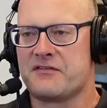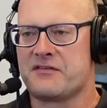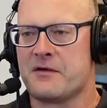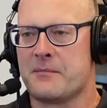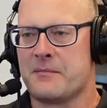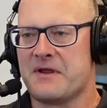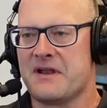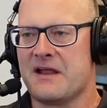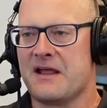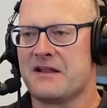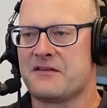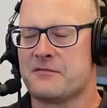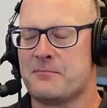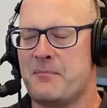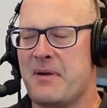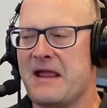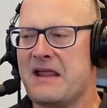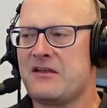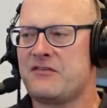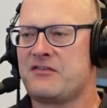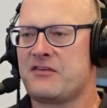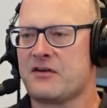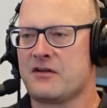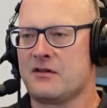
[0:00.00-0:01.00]
mean, it's
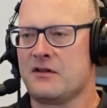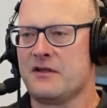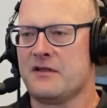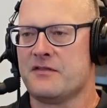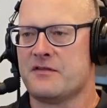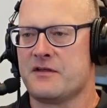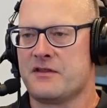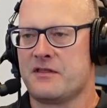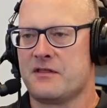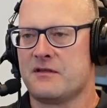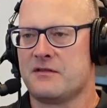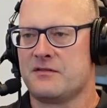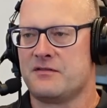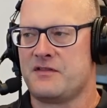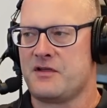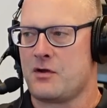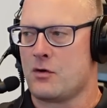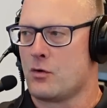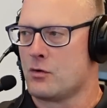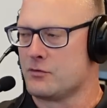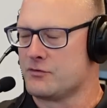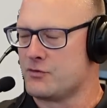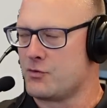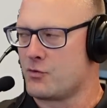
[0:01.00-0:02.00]
basically the
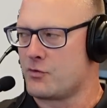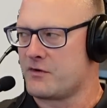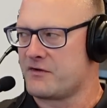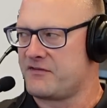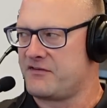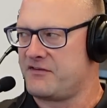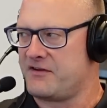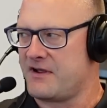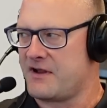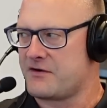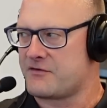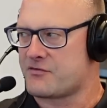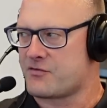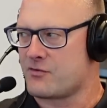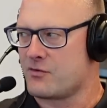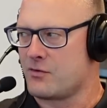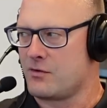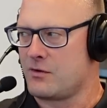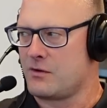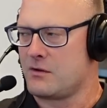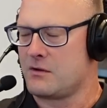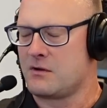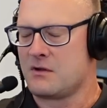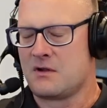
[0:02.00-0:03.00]
old North
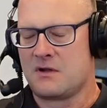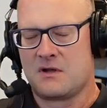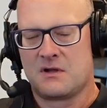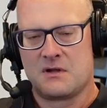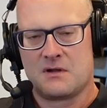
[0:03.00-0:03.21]
Central